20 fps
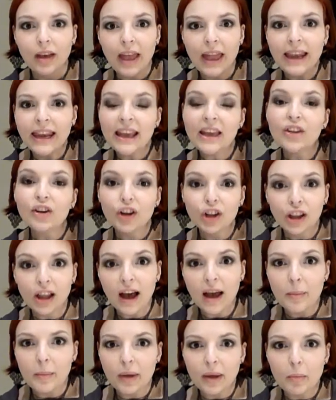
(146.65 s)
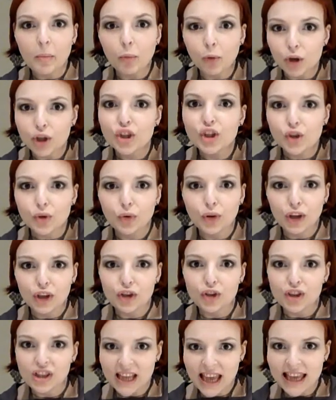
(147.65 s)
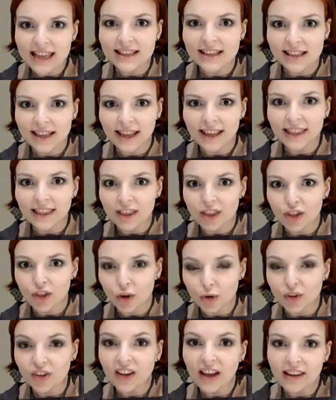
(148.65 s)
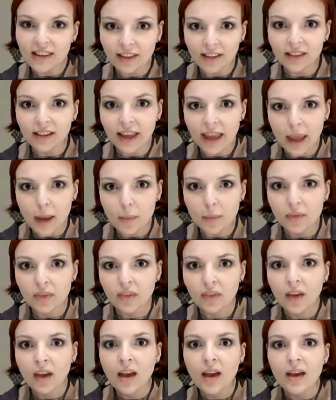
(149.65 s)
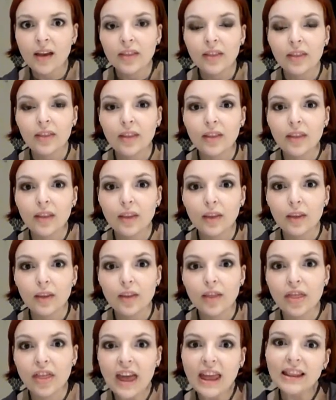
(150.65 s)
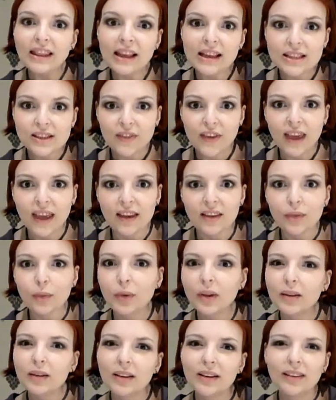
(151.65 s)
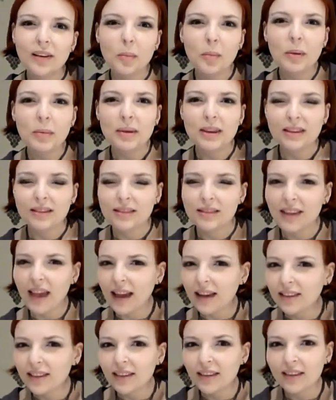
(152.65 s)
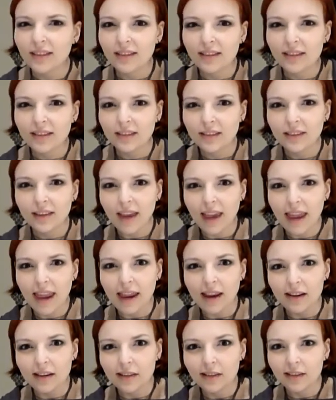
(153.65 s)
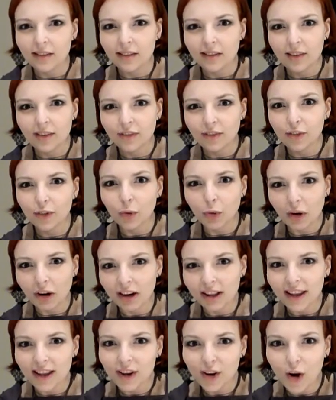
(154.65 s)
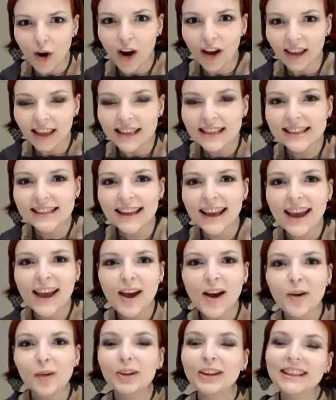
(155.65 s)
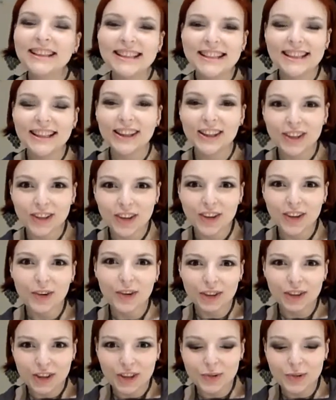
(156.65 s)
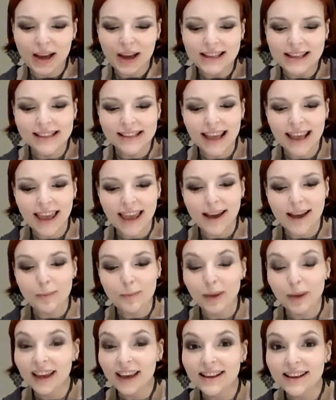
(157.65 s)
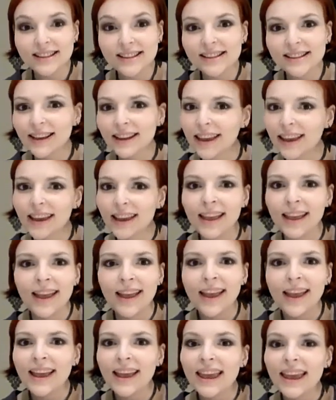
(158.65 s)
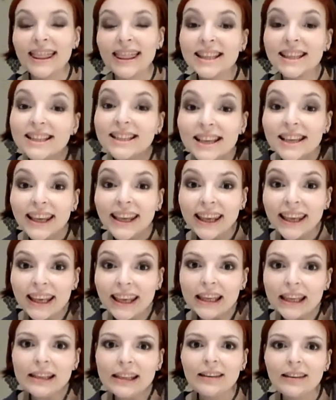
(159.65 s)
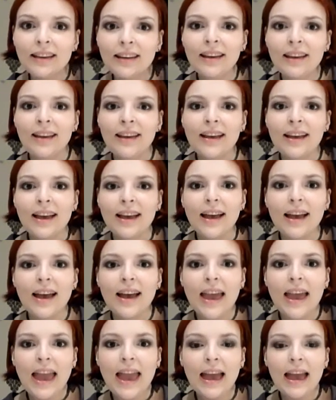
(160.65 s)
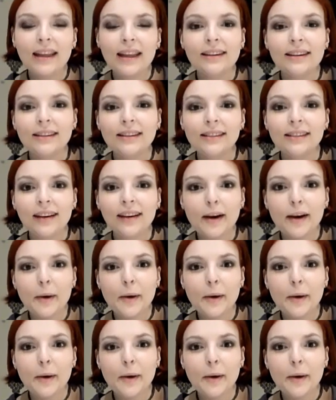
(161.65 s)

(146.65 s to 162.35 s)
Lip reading: any other climate more suited to testing those kind of claims than Las Vegas. Well, except maybe Texas and Florida in August, well, at least in, you know, in the US, because in this heat and